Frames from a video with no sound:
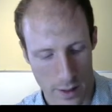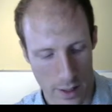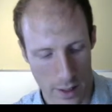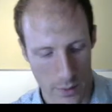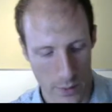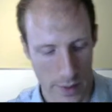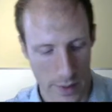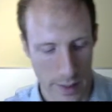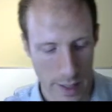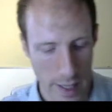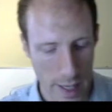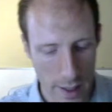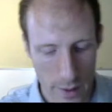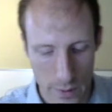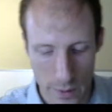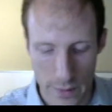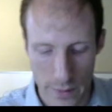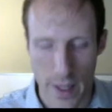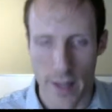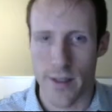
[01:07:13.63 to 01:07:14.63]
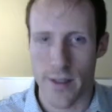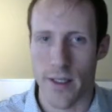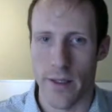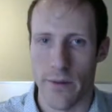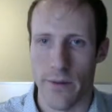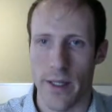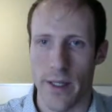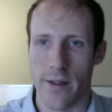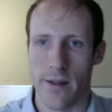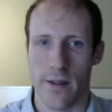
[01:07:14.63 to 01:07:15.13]
And with that, we've
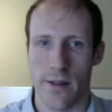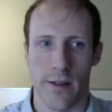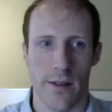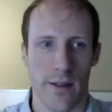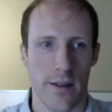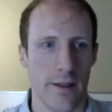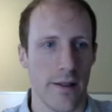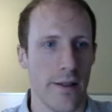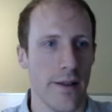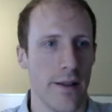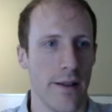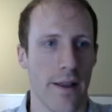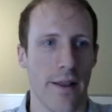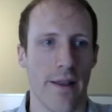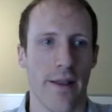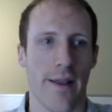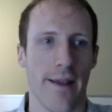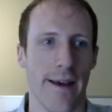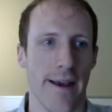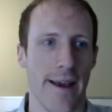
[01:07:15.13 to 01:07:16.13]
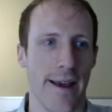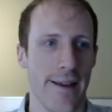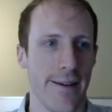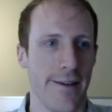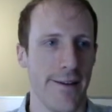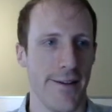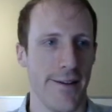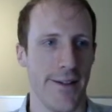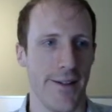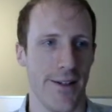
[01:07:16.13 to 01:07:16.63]
actually reached the
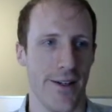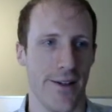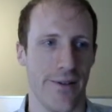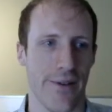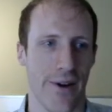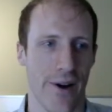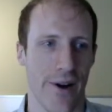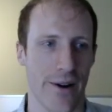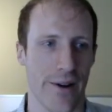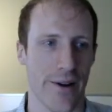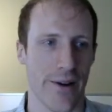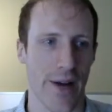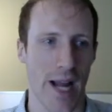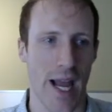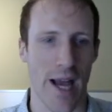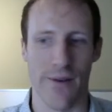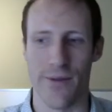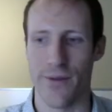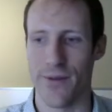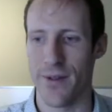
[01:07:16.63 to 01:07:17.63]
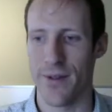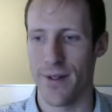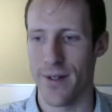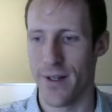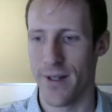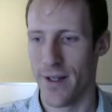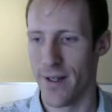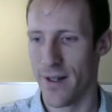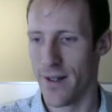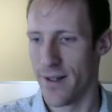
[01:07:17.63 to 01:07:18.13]
end of our graph
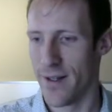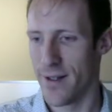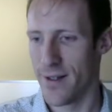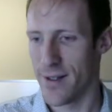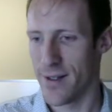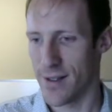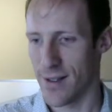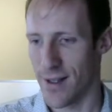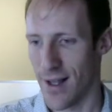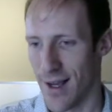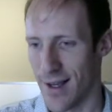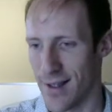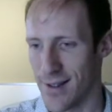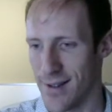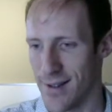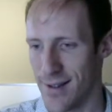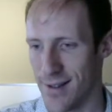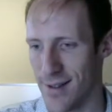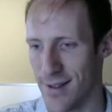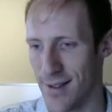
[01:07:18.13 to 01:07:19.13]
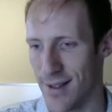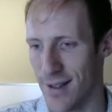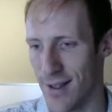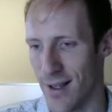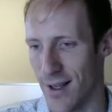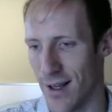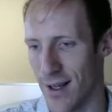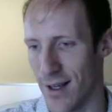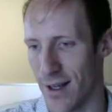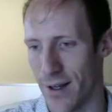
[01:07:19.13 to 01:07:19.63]
slides.
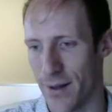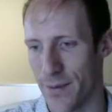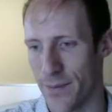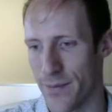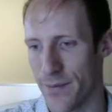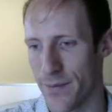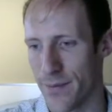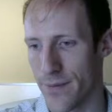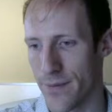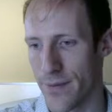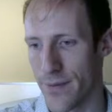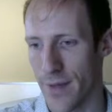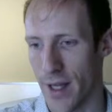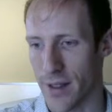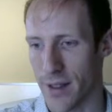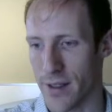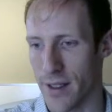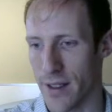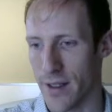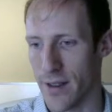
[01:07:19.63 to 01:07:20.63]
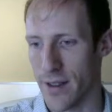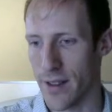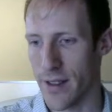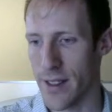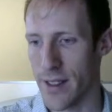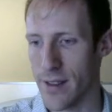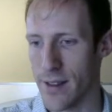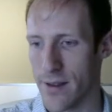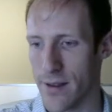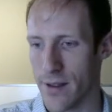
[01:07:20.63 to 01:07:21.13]
Actually, a
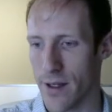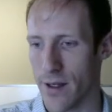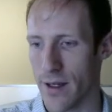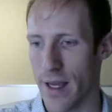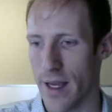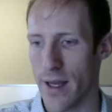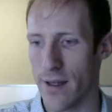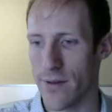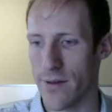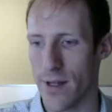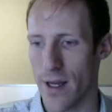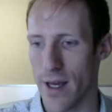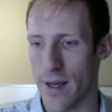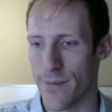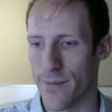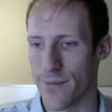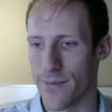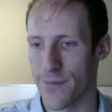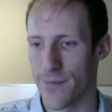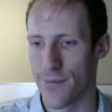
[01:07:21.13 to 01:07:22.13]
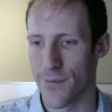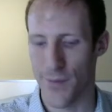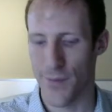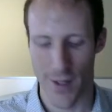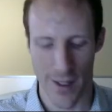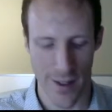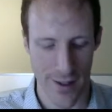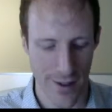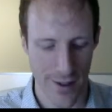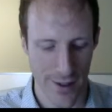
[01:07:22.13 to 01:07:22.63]
decent chunk ahead of time.
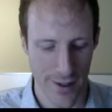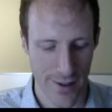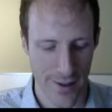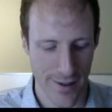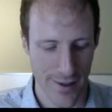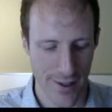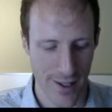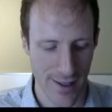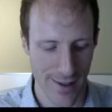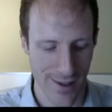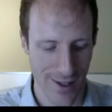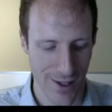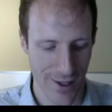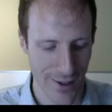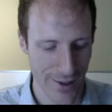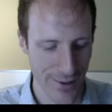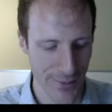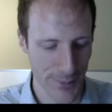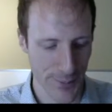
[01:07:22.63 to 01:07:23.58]
That's good.